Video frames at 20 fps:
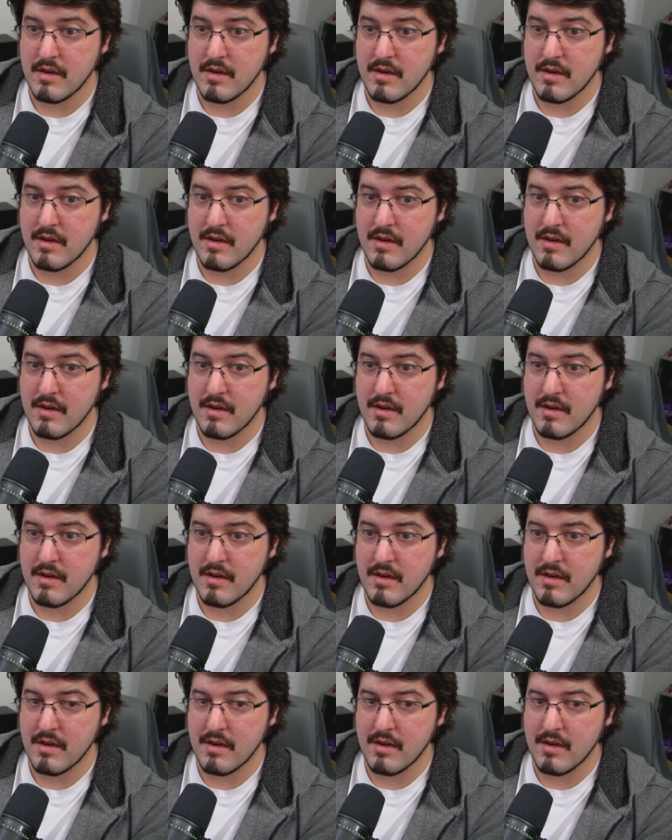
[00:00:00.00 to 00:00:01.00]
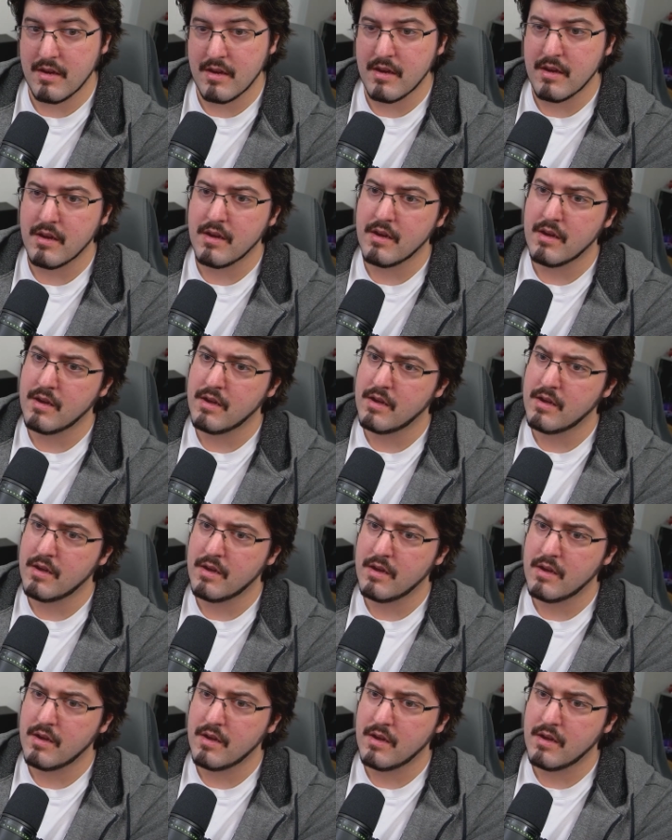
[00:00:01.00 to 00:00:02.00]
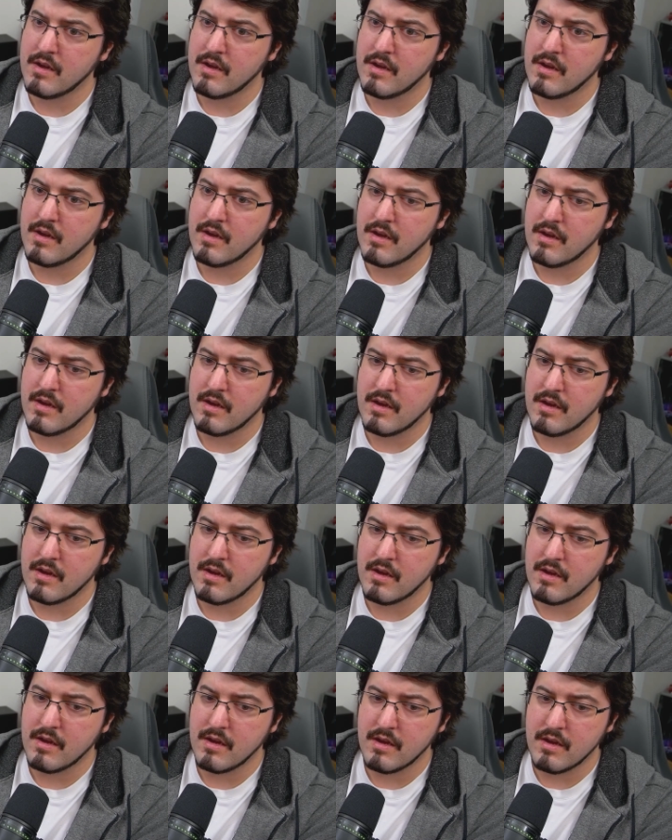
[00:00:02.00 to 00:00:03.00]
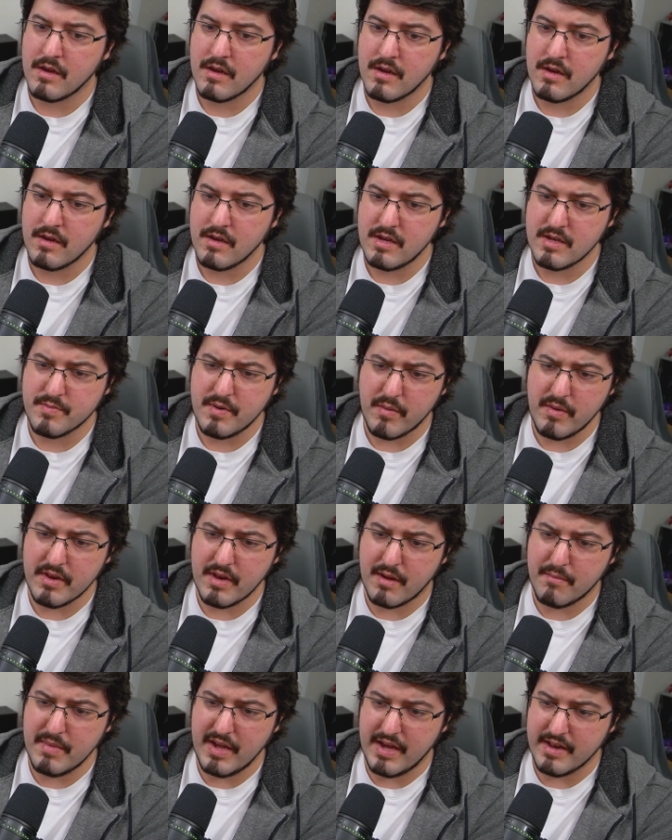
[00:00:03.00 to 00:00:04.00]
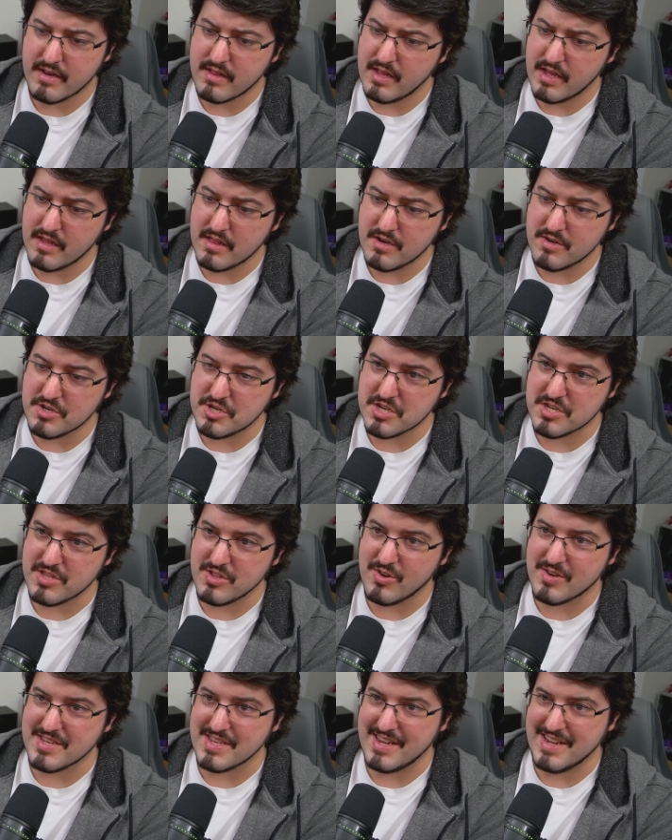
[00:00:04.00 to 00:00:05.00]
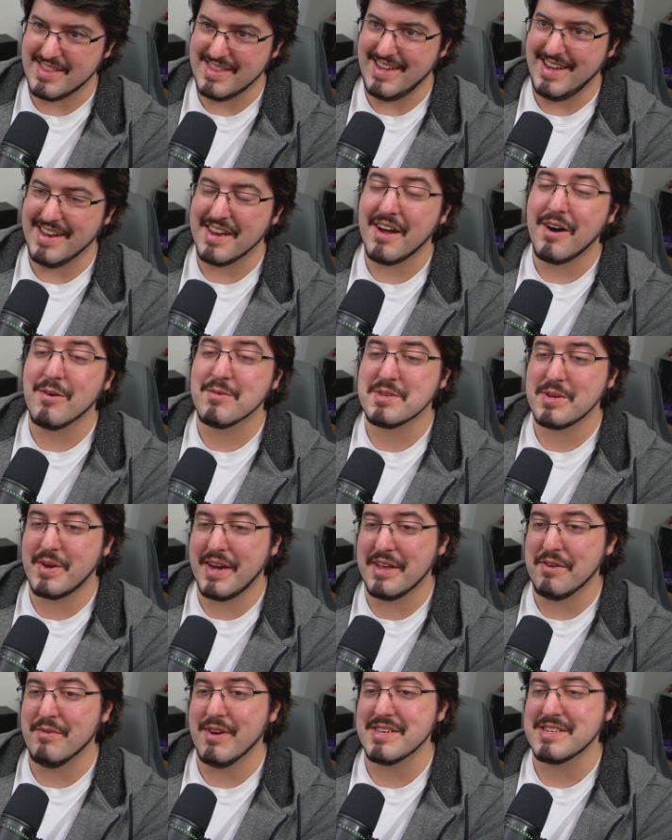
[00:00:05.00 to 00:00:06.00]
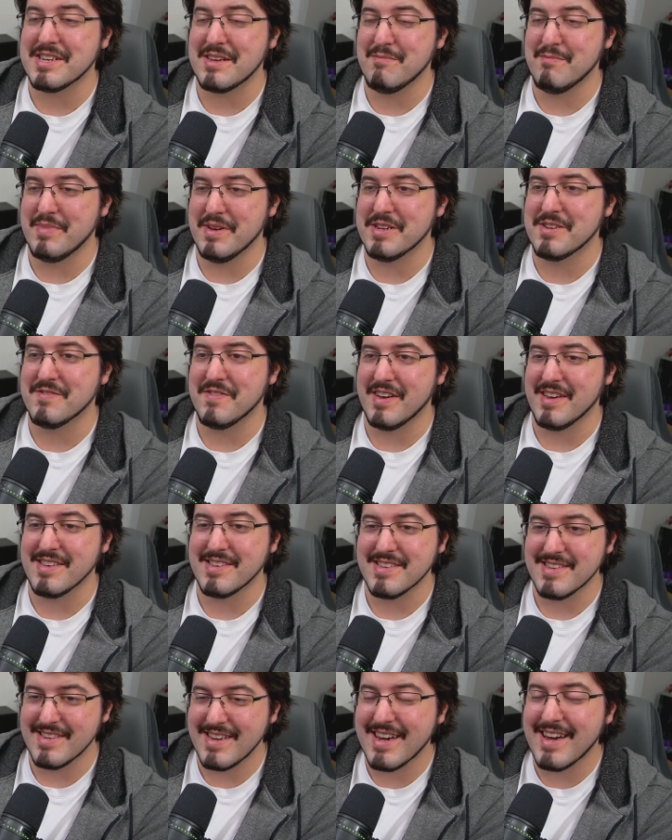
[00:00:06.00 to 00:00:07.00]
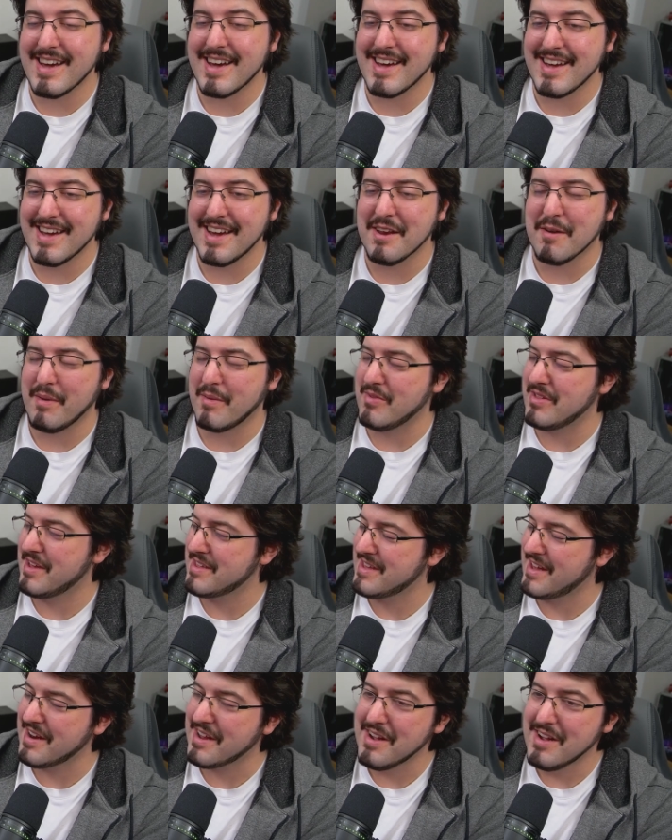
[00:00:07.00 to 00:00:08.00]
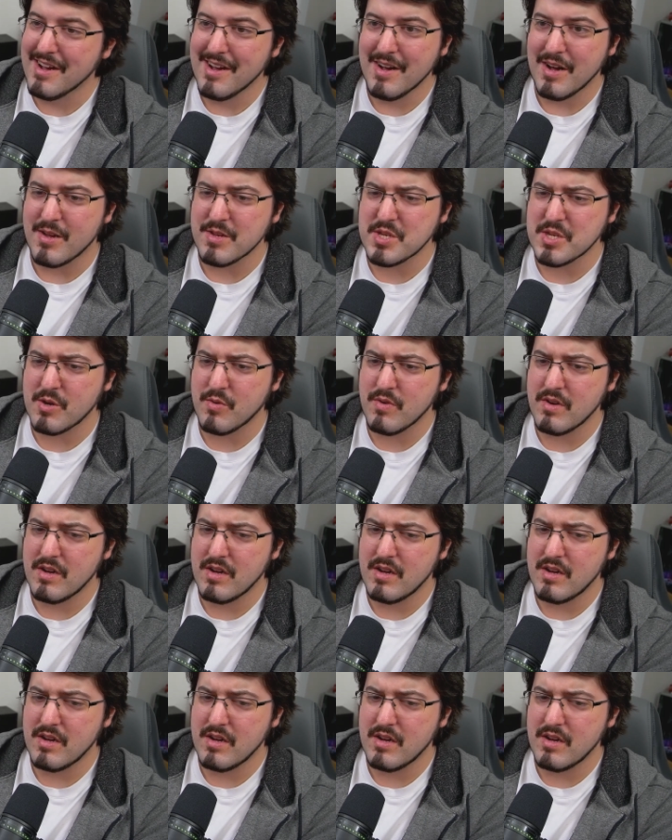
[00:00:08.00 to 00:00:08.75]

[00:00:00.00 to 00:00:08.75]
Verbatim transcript: the world at the time. It was very niche, He's probably not mad. Glenn Close just looks like that. Oh, so he had resting bitch face. Yeah, I know people like that. Also,